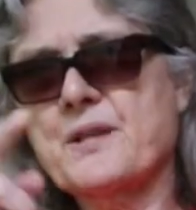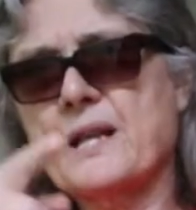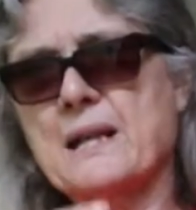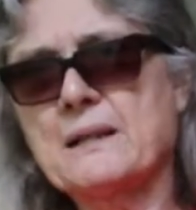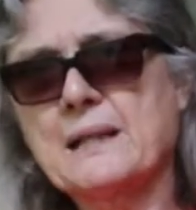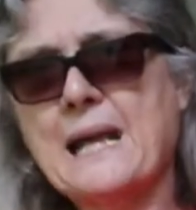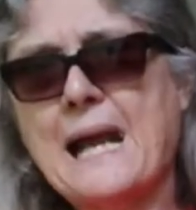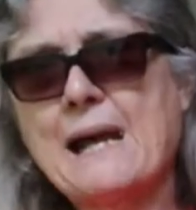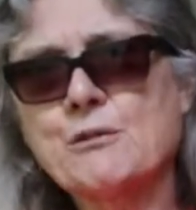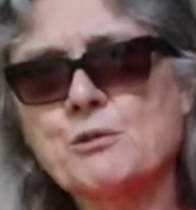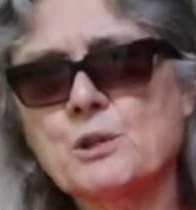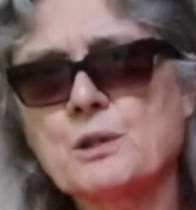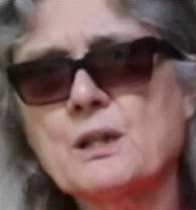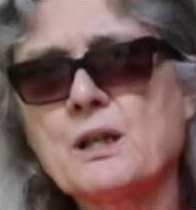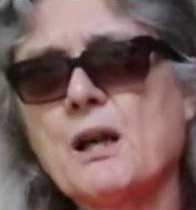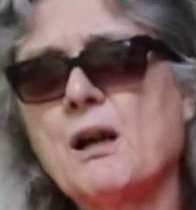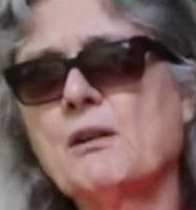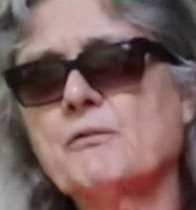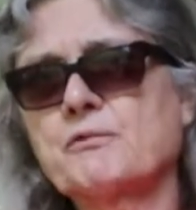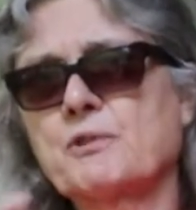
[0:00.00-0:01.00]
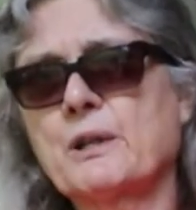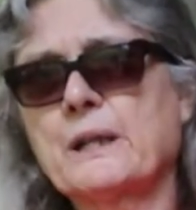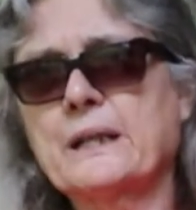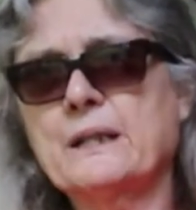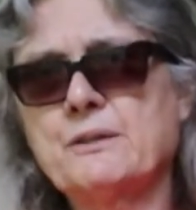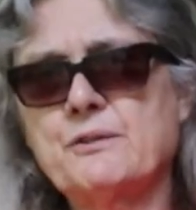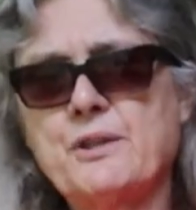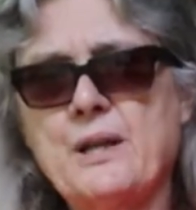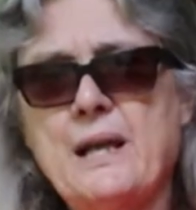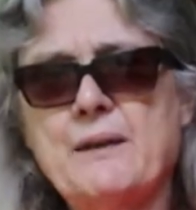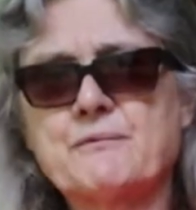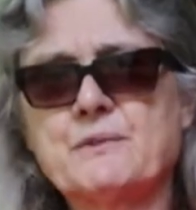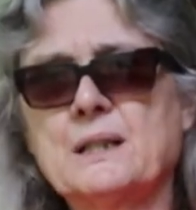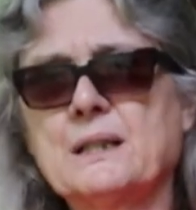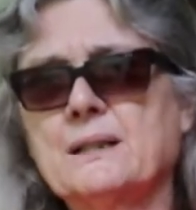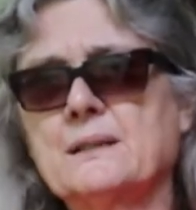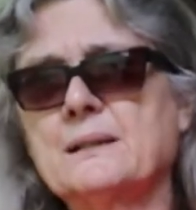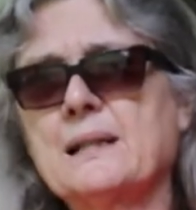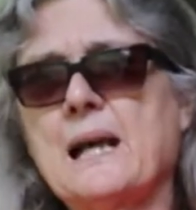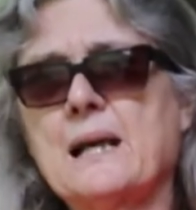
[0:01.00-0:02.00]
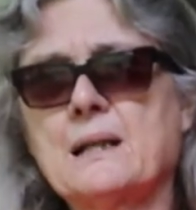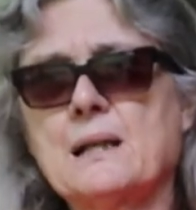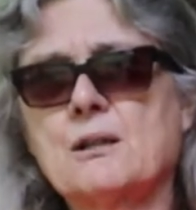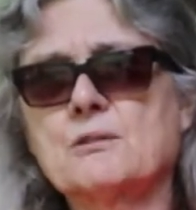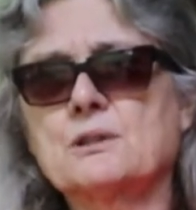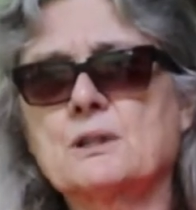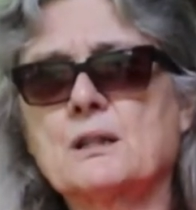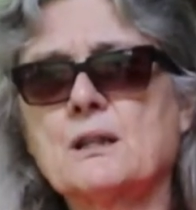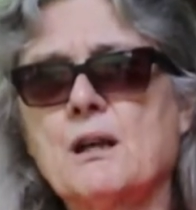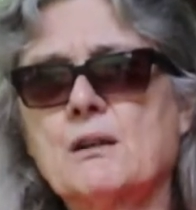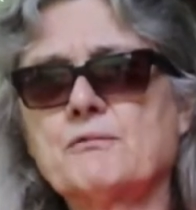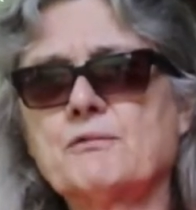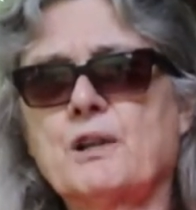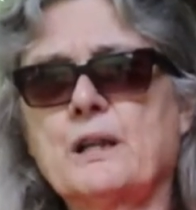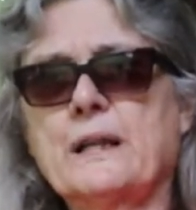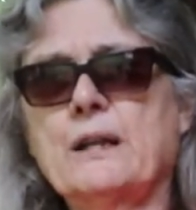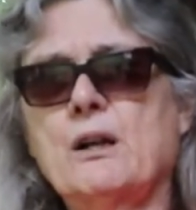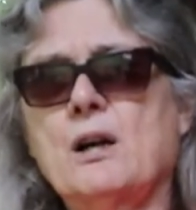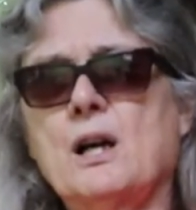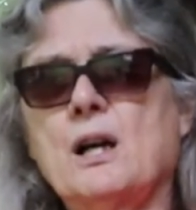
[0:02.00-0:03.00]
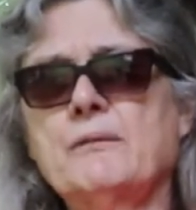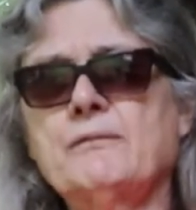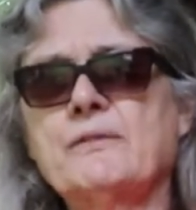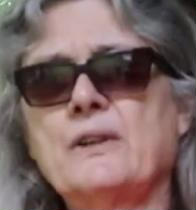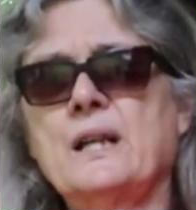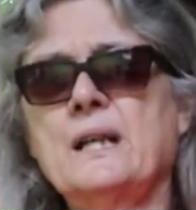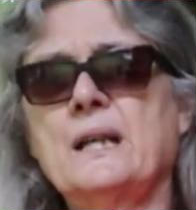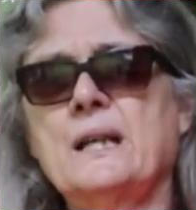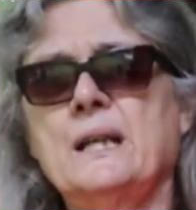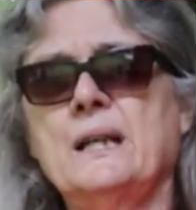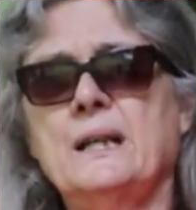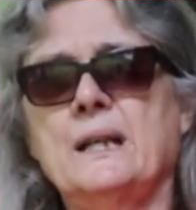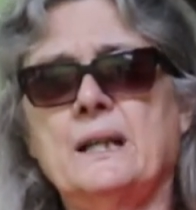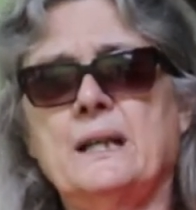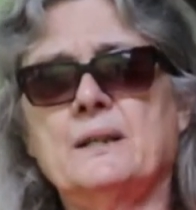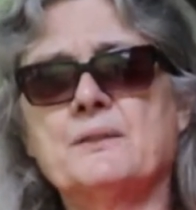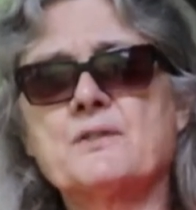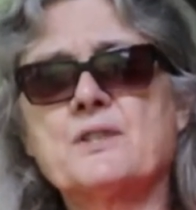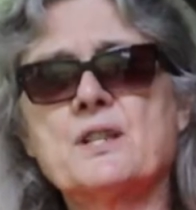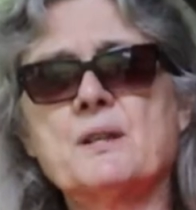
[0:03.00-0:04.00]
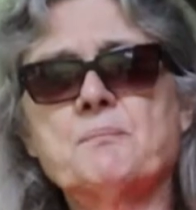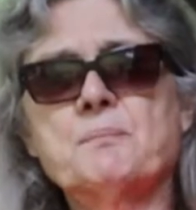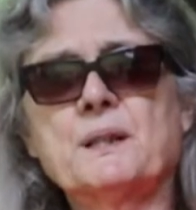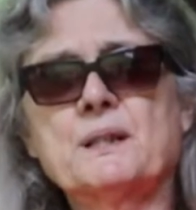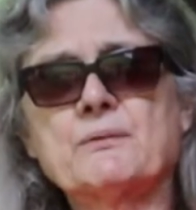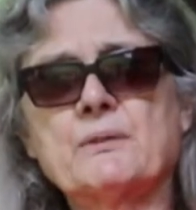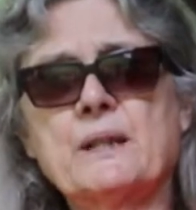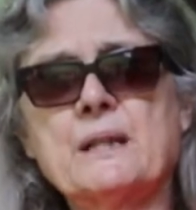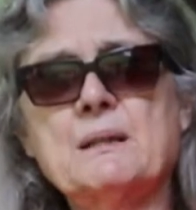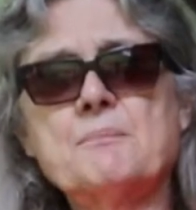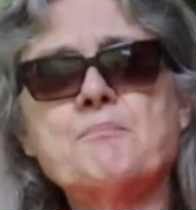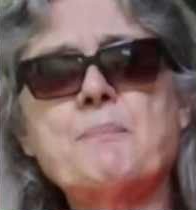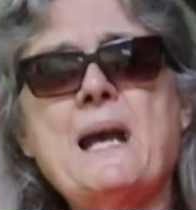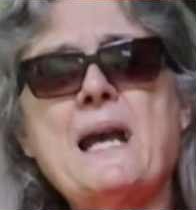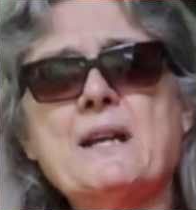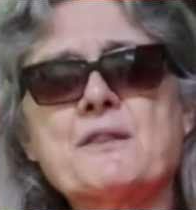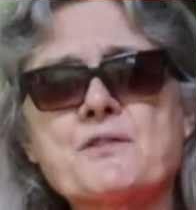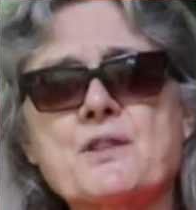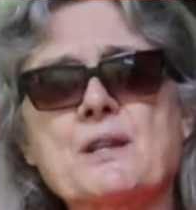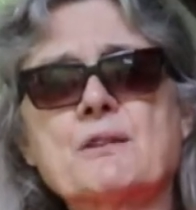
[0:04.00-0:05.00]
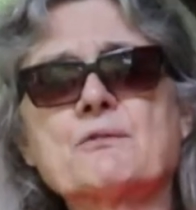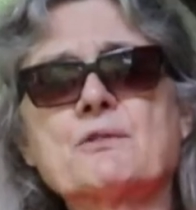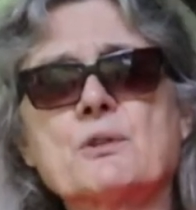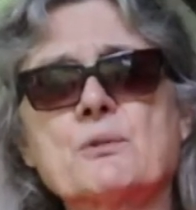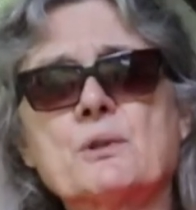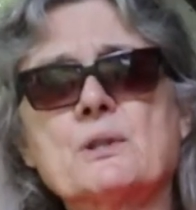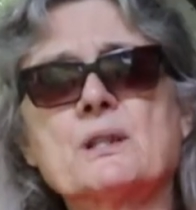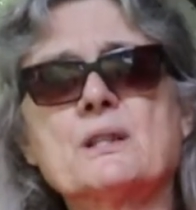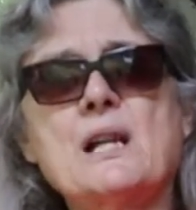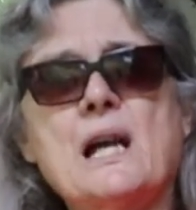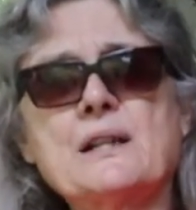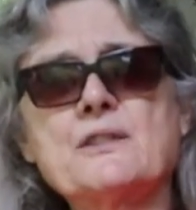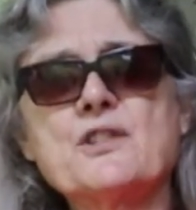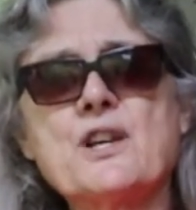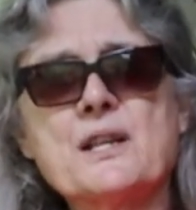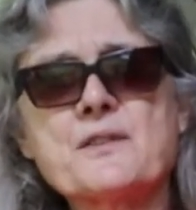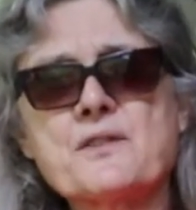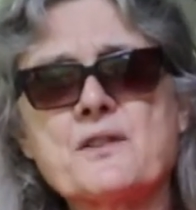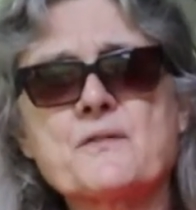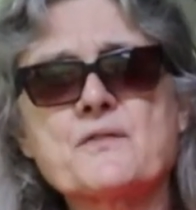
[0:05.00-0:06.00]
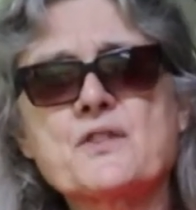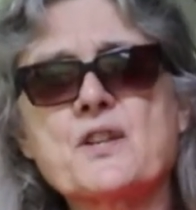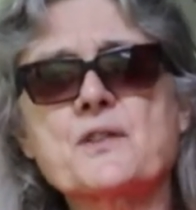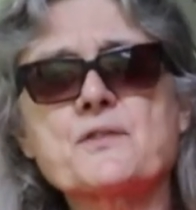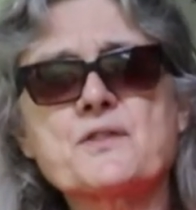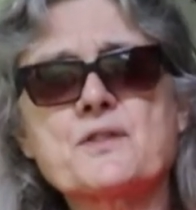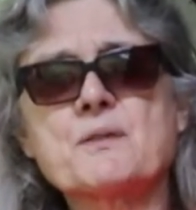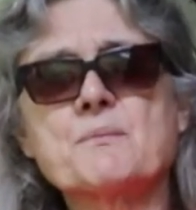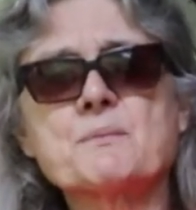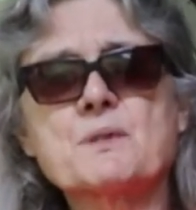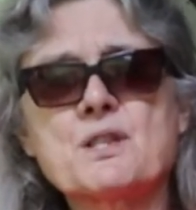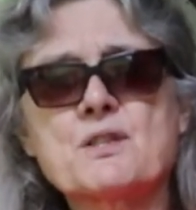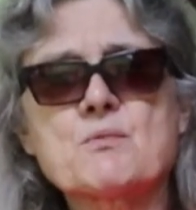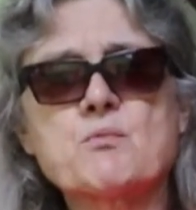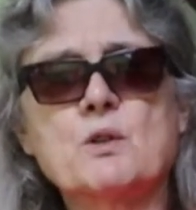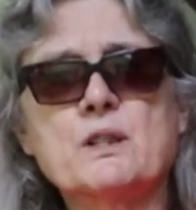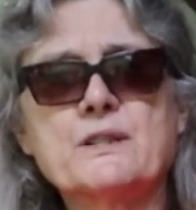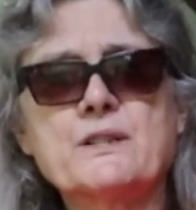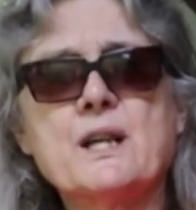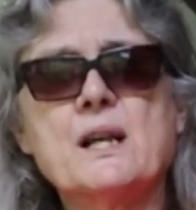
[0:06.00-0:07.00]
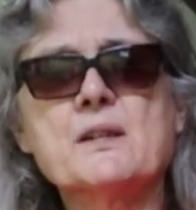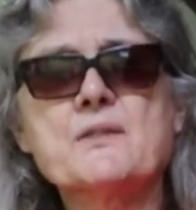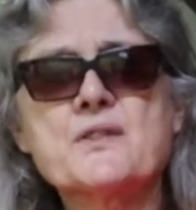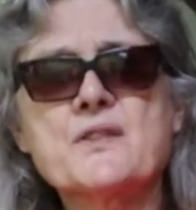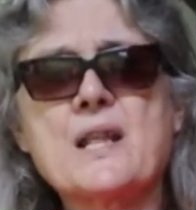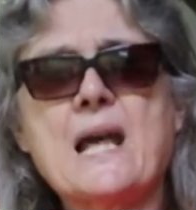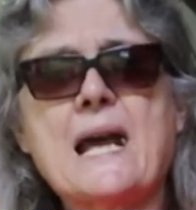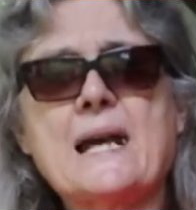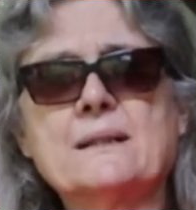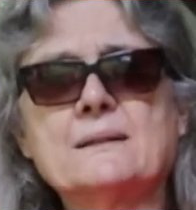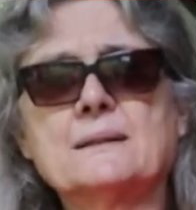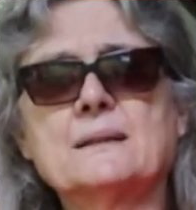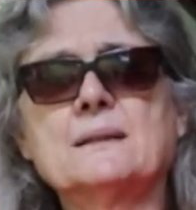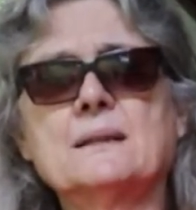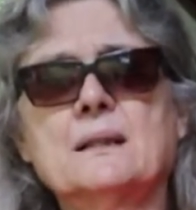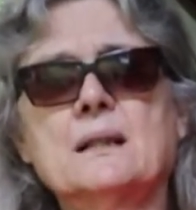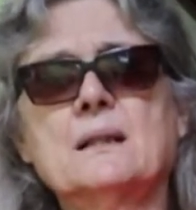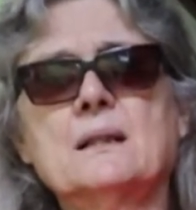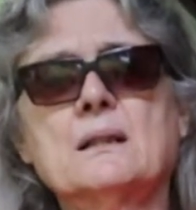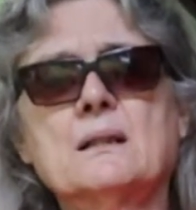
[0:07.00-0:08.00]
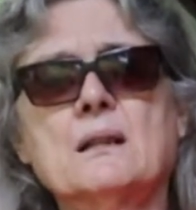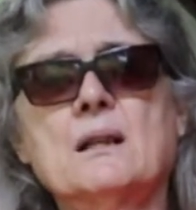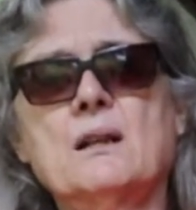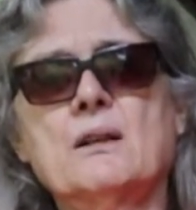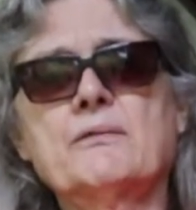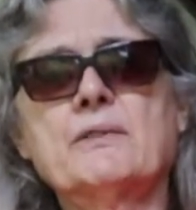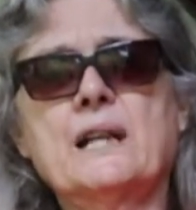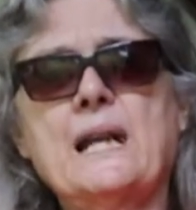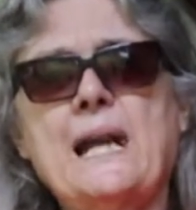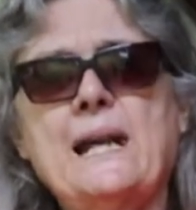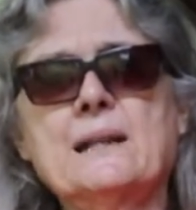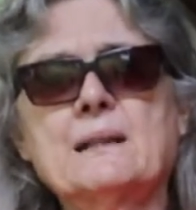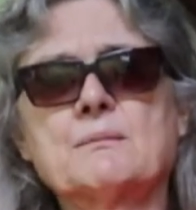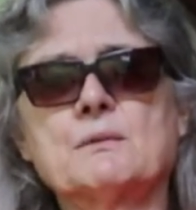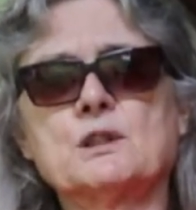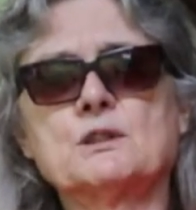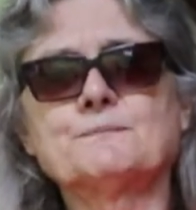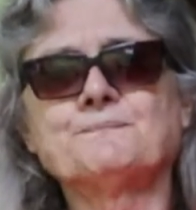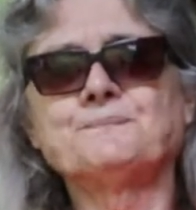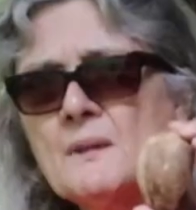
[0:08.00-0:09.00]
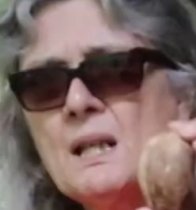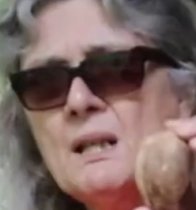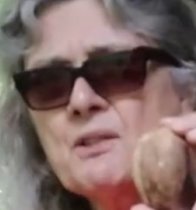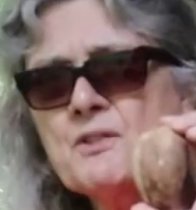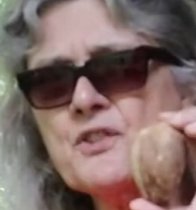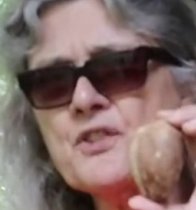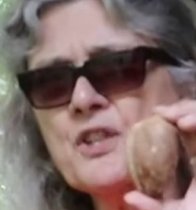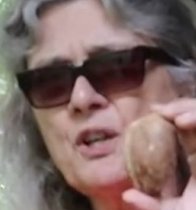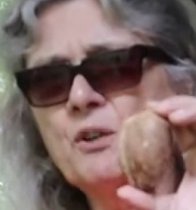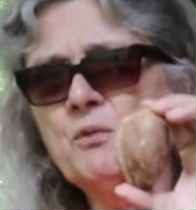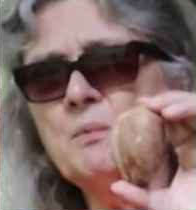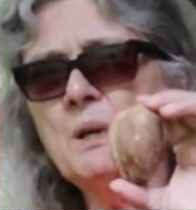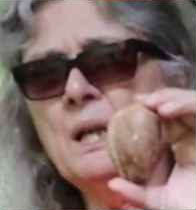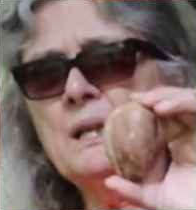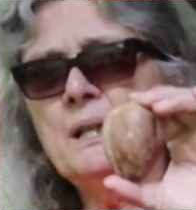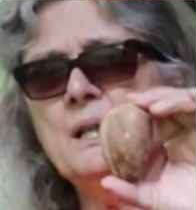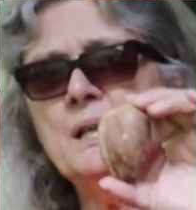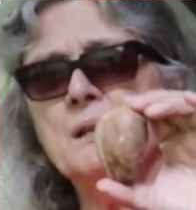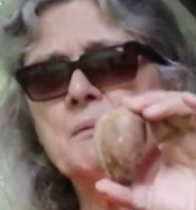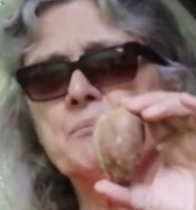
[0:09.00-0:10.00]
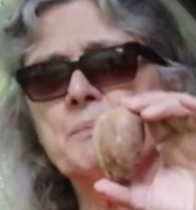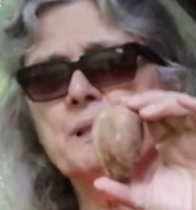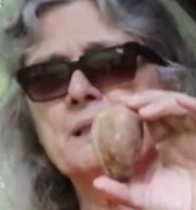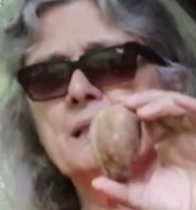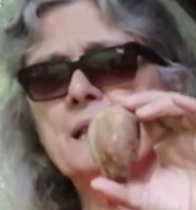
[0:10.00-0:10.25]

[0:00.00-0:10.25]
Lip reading: that outer covering, and you have to get that outer covering off. And typically, passing through the digestive system is what does that of an animal. So, but